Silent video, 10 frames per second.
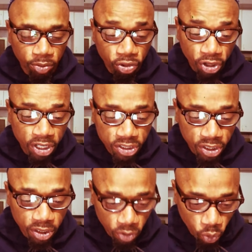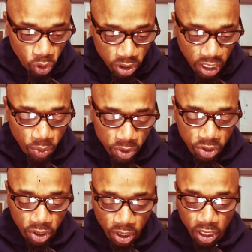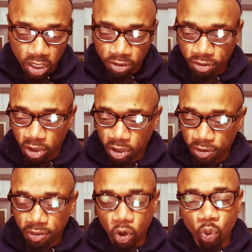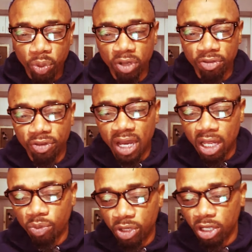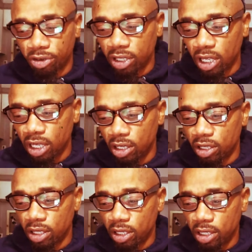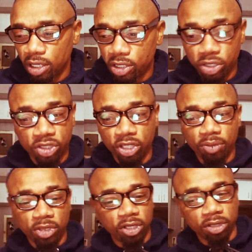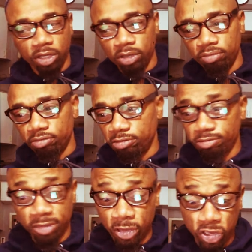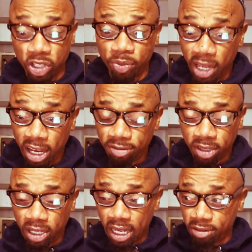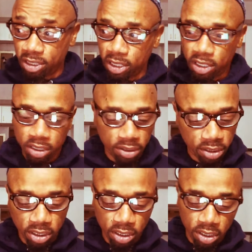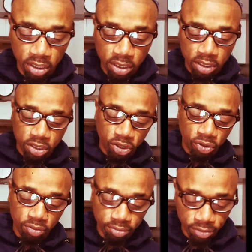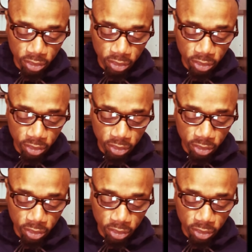present what they was gonna get for open and following the creator to something you know, some afterlife shit. So